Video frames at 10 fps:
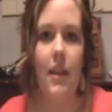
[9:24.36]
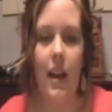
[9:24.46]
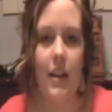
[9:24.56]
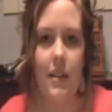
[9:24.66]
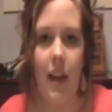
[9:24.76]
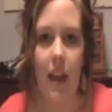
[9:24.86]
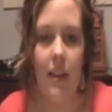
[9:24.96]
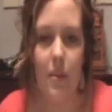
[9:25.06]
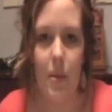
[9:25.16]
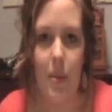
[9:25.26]
Get it
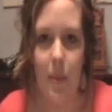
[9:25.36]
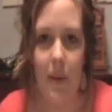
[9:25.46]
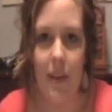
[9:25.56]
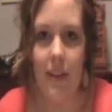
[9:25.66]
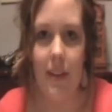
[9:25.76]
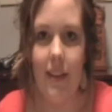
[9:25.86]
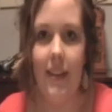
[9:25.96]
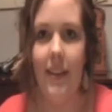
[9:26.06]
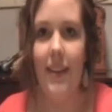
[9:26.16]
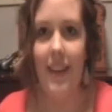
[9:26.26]
together, people.
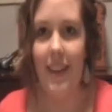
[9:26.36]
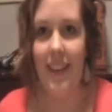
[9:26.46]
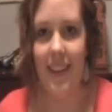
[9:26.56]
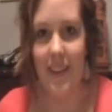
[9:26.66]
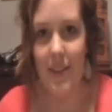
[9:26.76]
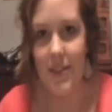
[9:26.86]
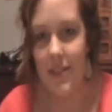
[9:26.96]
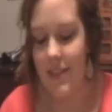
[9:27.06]
You know?